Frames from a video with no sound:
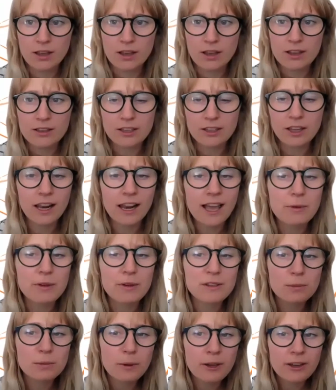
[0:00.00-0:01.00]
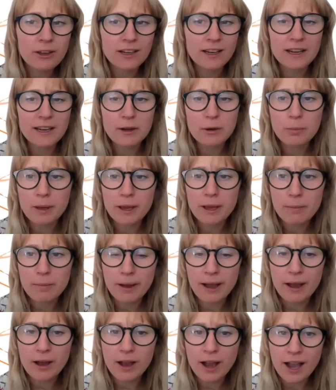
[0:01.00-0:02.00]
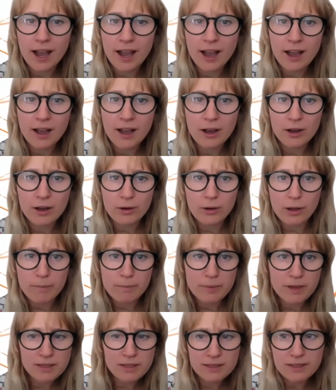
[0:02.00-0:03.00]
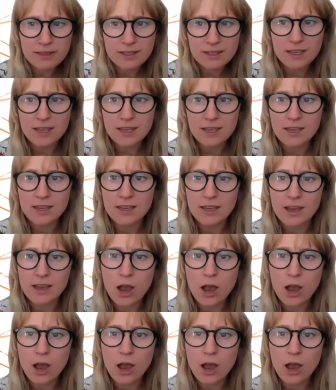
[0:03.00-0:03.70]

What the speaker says: So Claire, we've spoken a little bit about how obesity